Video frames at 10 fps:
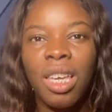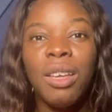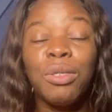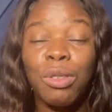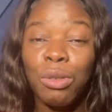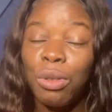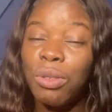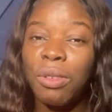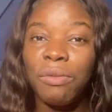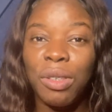So
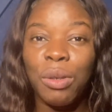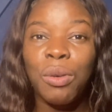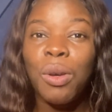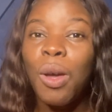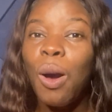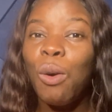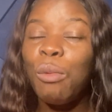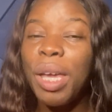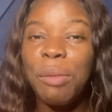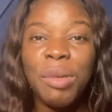those of you who
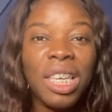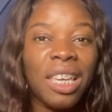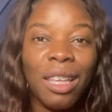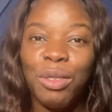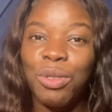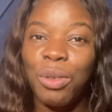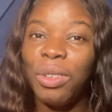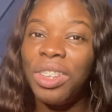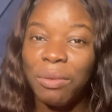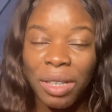may be in
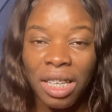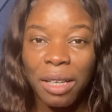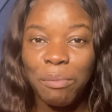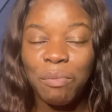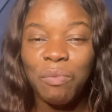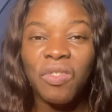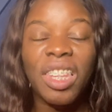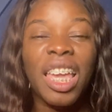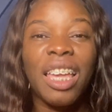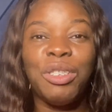zone 3
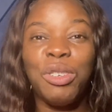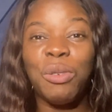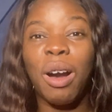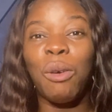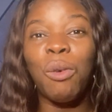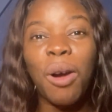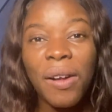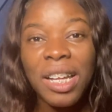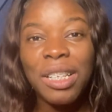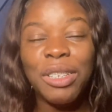and you are
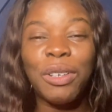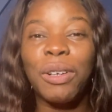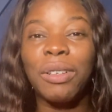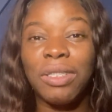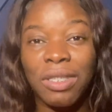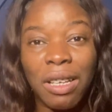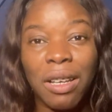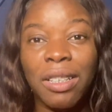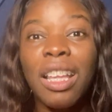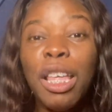worried, you're
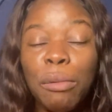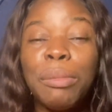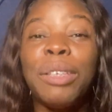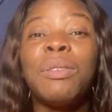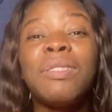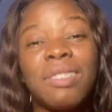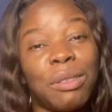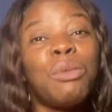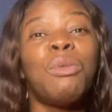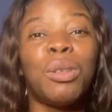concerned, but you
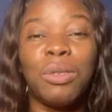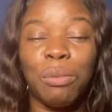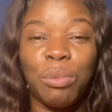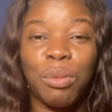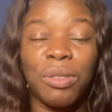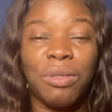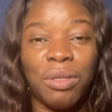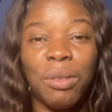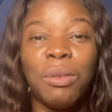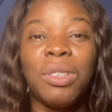still want to
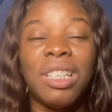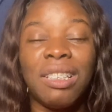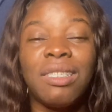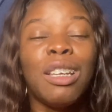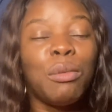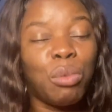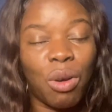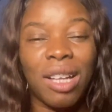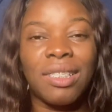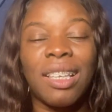pursue this
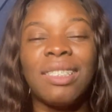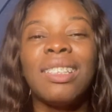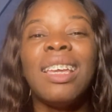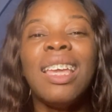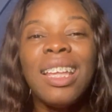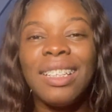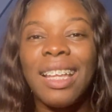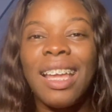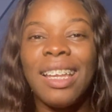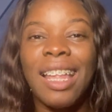process,
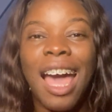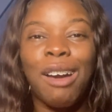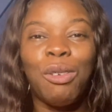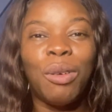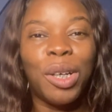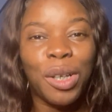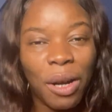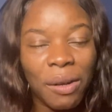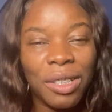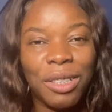then I will
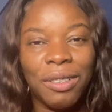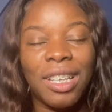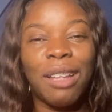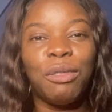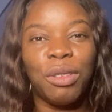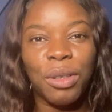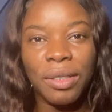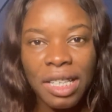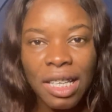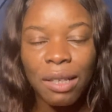encourage you that on your
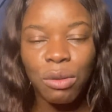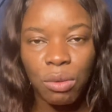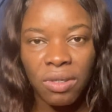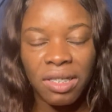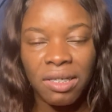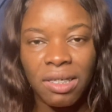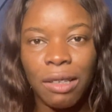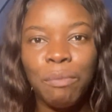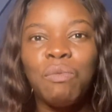DS260,